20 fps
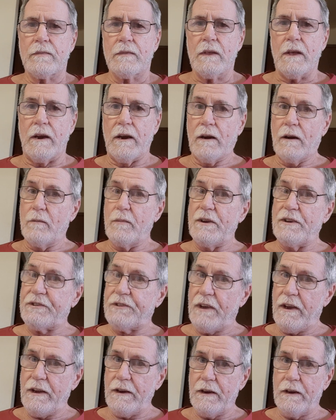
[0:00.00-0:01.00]
and it'll be
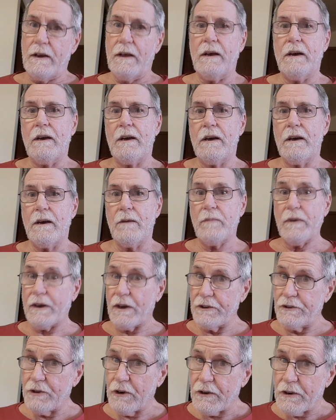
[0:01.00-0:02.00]
Satan
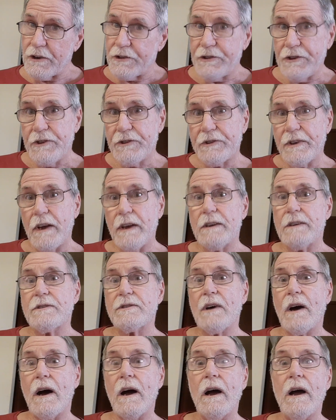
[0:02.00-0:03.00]
because you're going to see Satan's
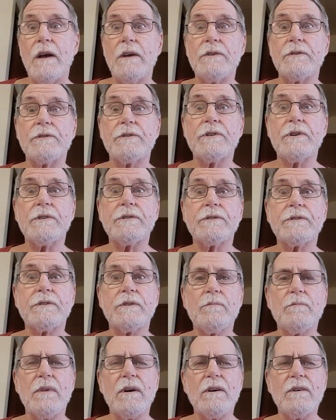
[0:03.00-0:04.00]
eyes just
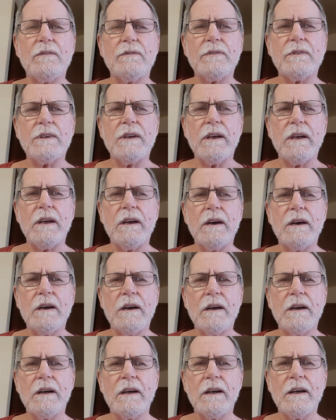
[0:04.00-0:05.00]
above the
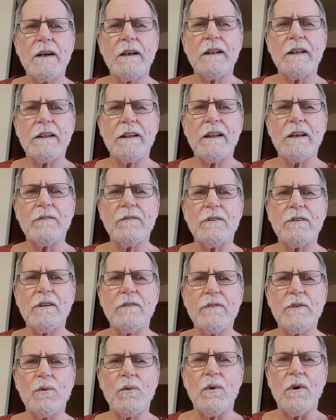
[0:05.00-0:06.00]
level of
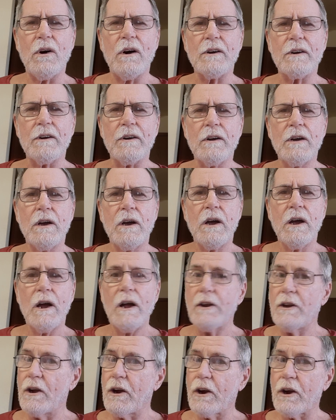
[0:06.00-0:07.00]
the water
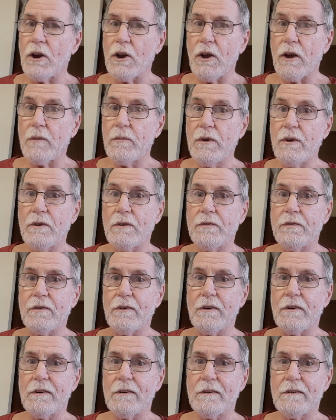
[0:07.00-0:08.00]
and they're going to look beautiful